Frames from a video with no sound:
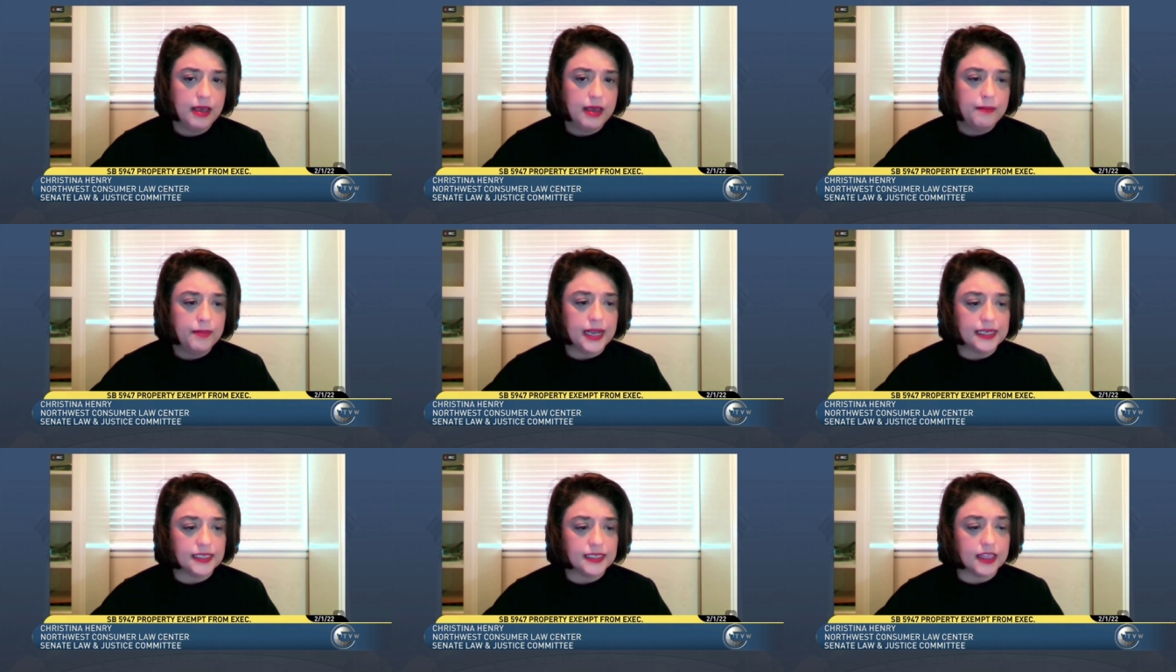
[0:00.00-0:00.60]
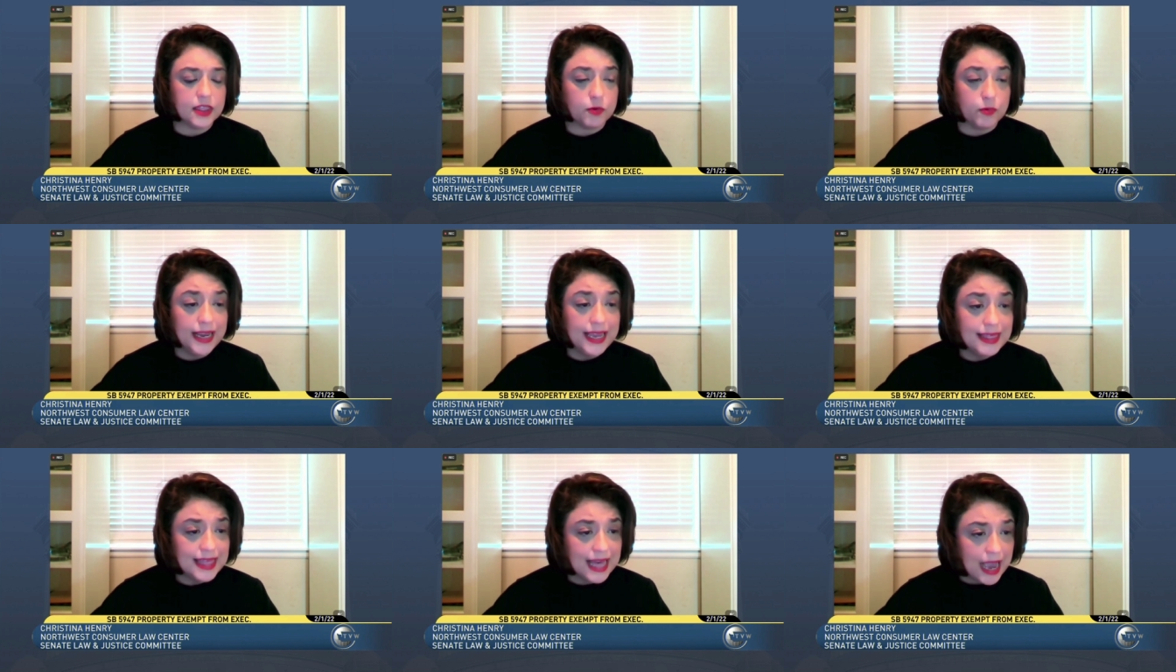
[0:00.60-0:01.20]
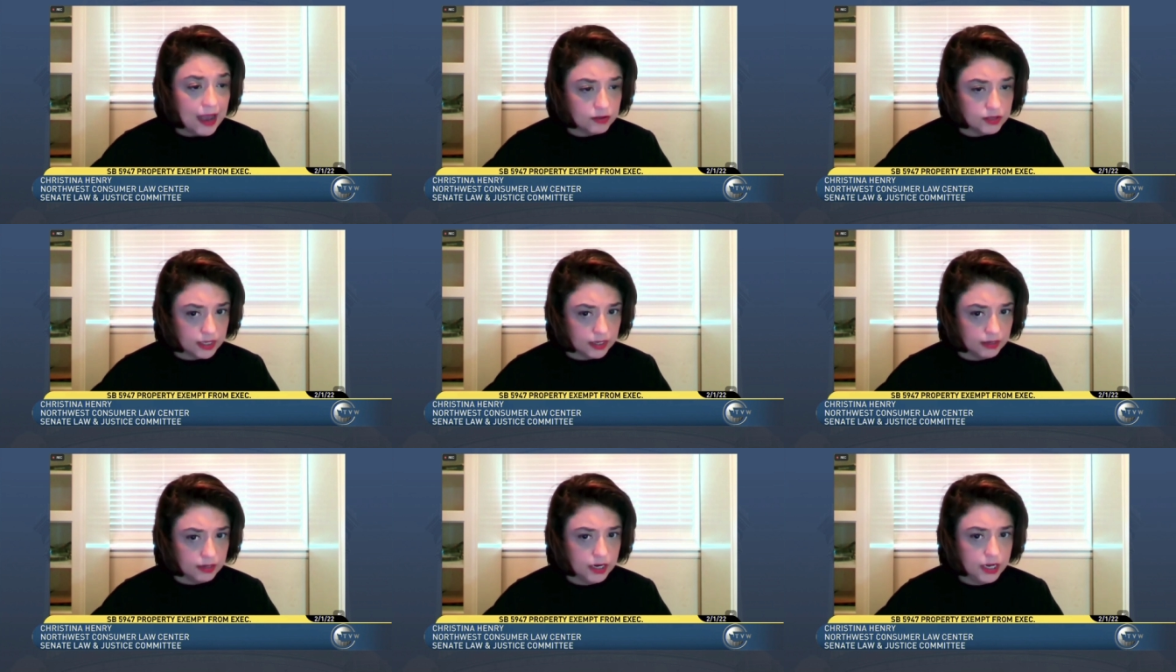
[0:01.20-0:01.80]
because the
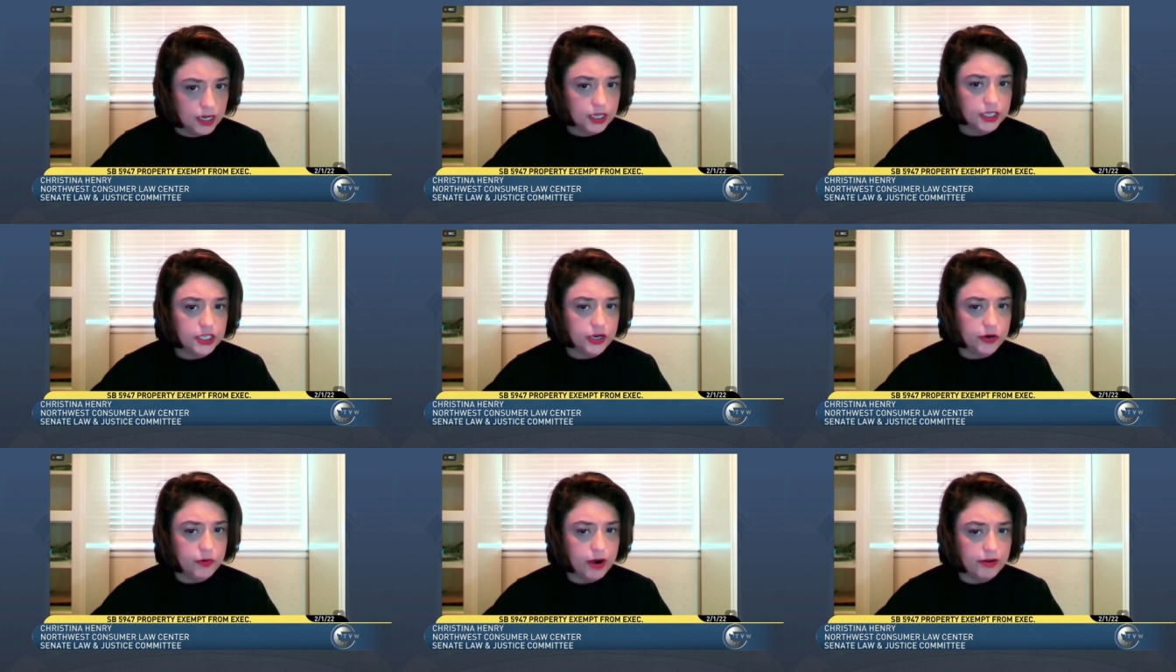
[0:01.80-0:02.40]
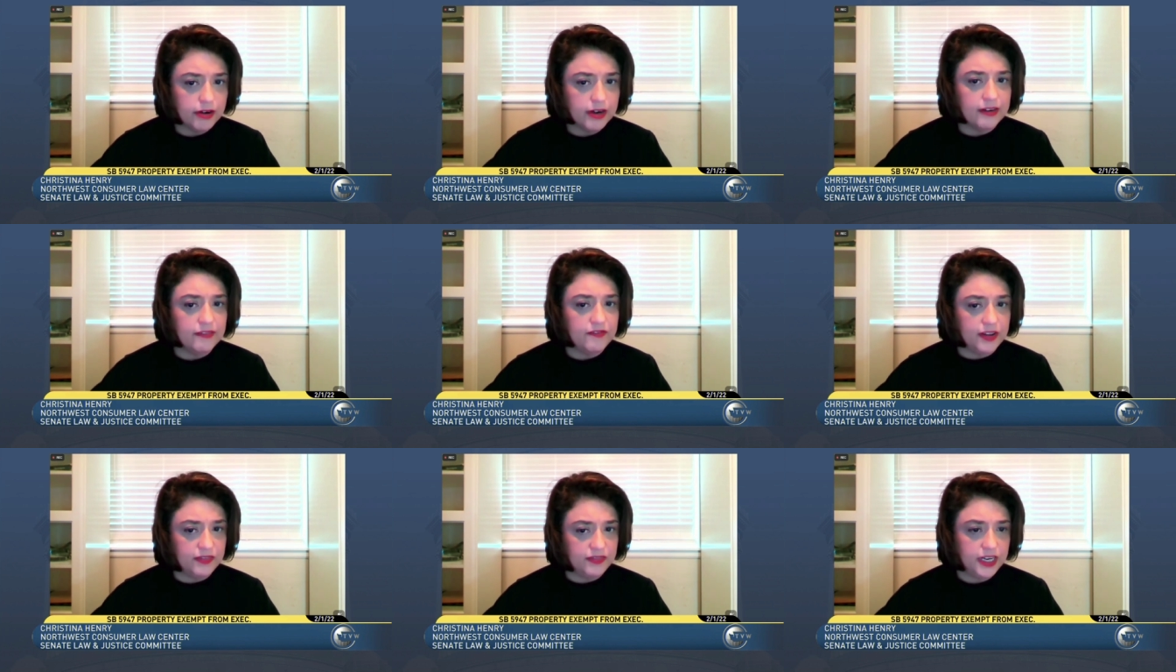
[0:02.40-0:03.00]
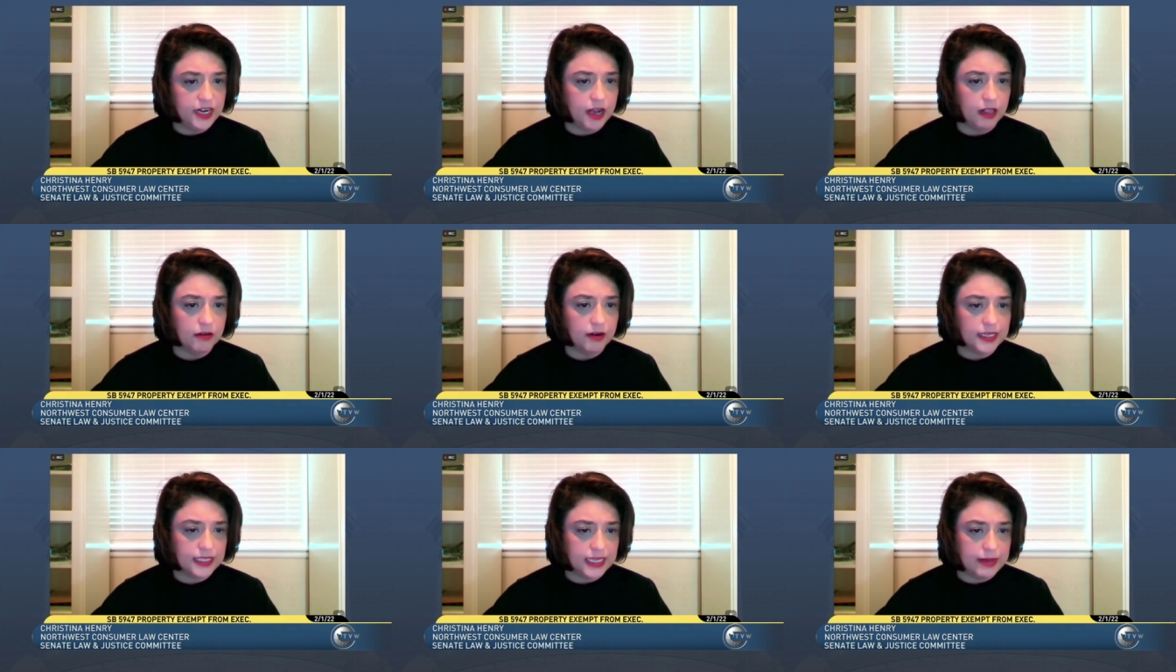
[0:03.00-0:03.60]
$3,250
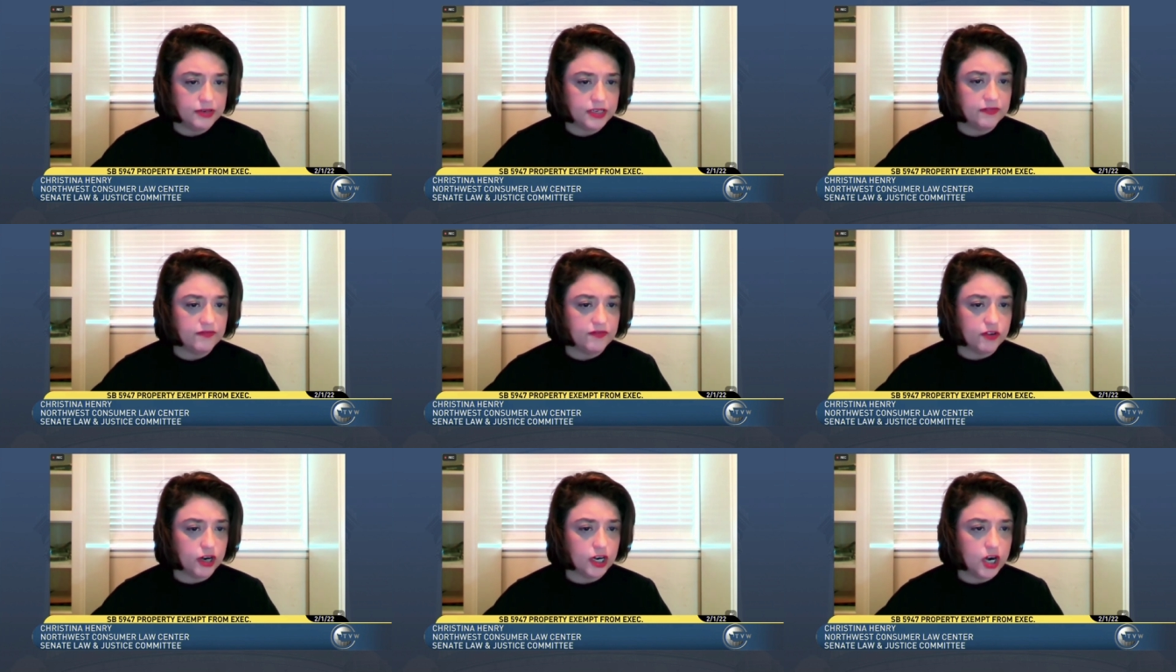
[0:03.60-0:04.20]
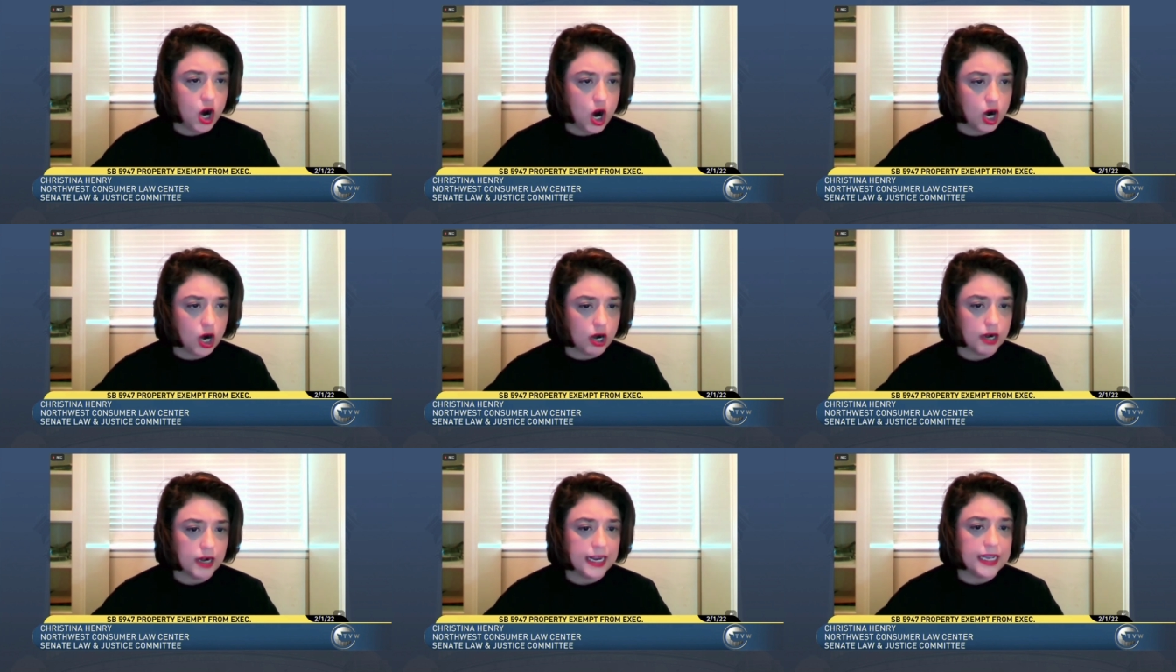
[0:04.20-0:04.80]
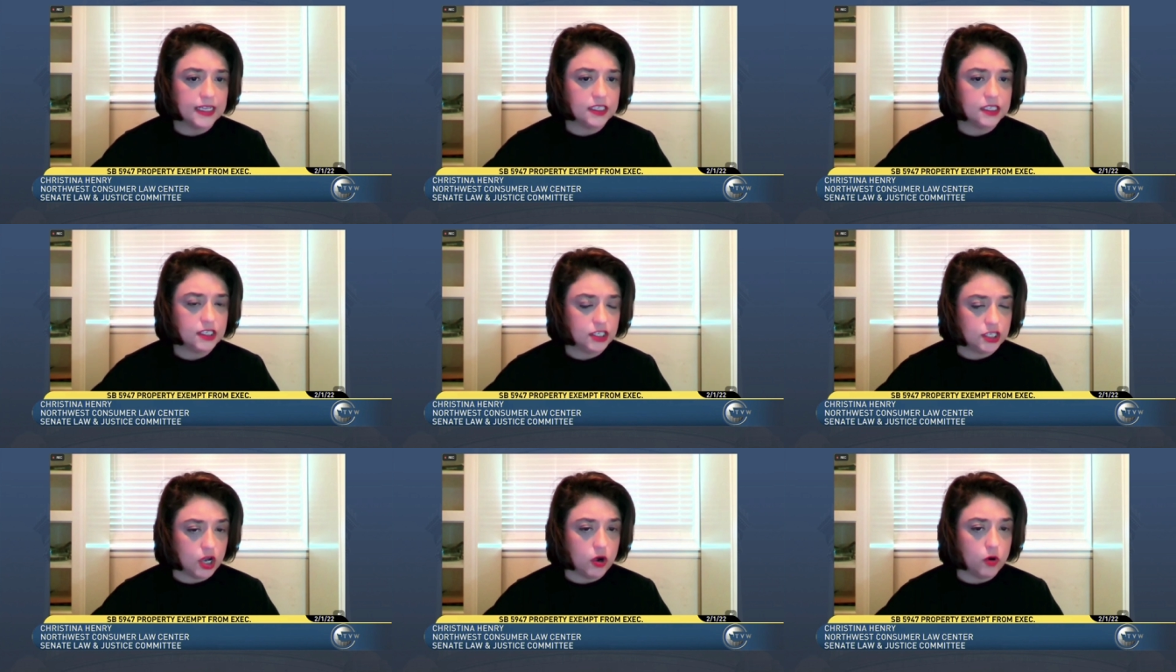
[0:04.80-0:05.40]
exemption for a car is
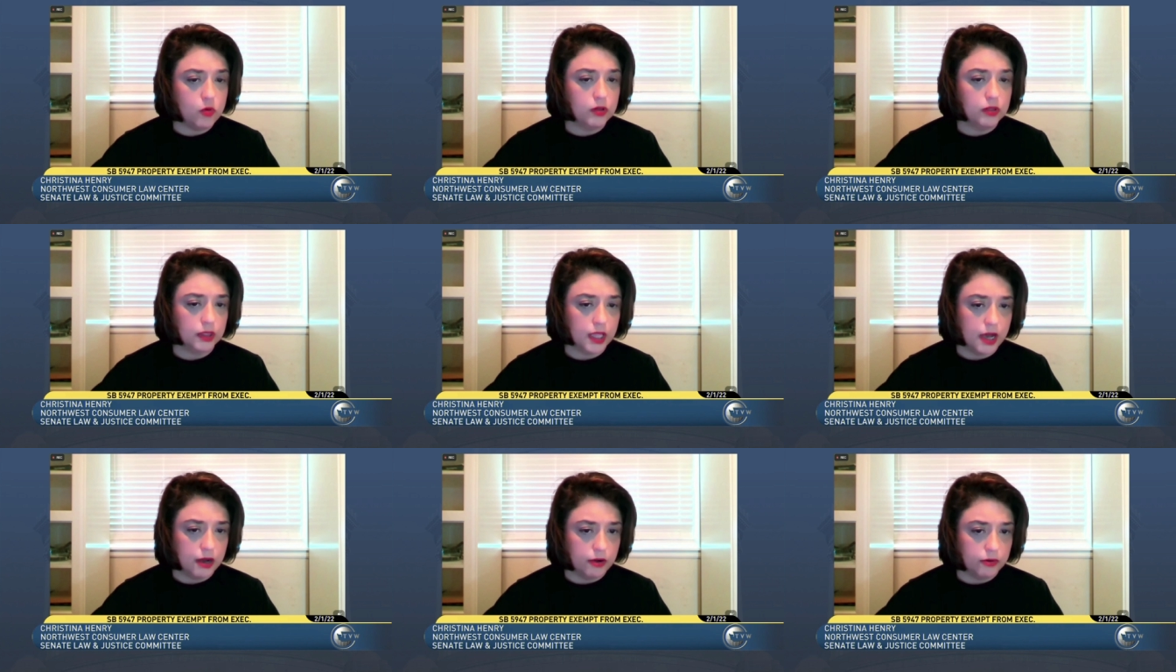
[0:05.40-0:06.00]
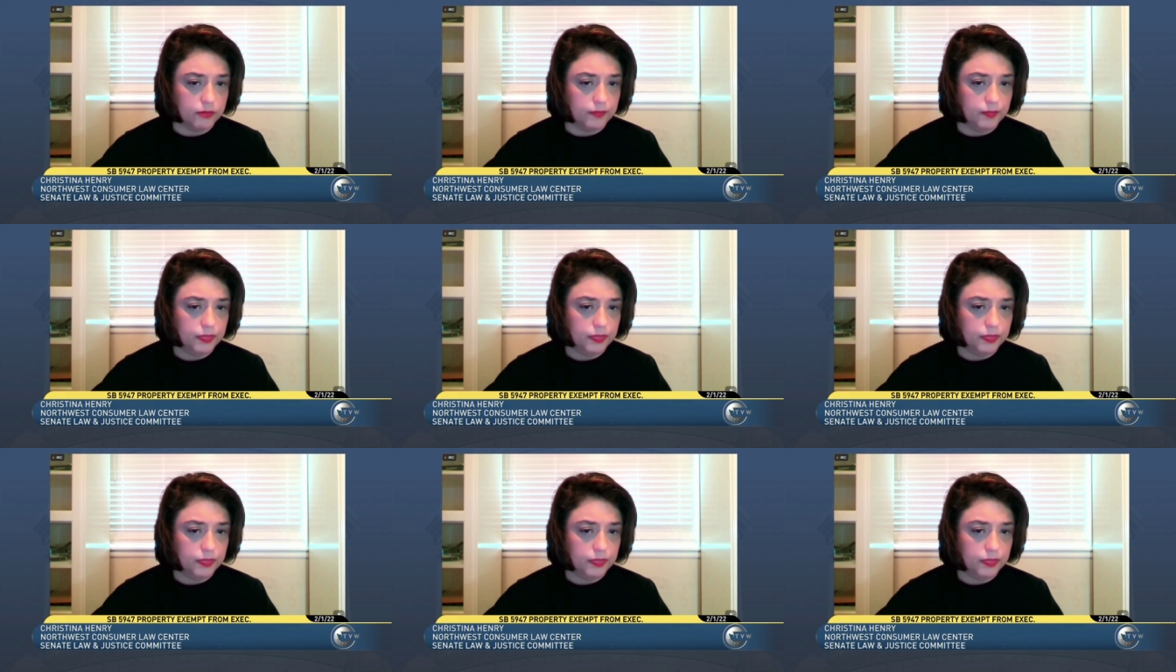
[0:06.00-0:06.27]
so low.